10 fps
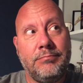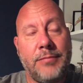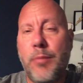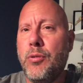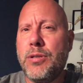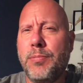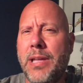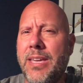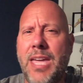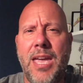Maybe we should
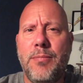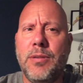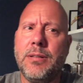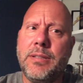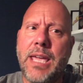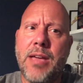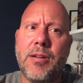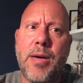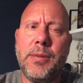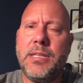play a game and count
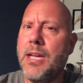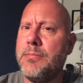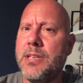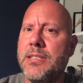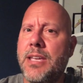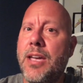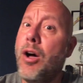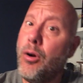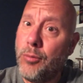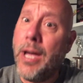how many times I say
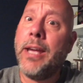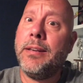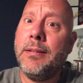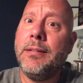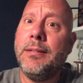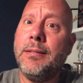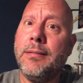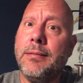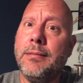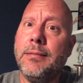all right
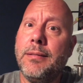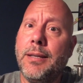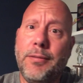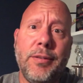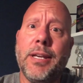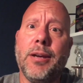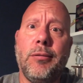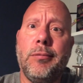in a video.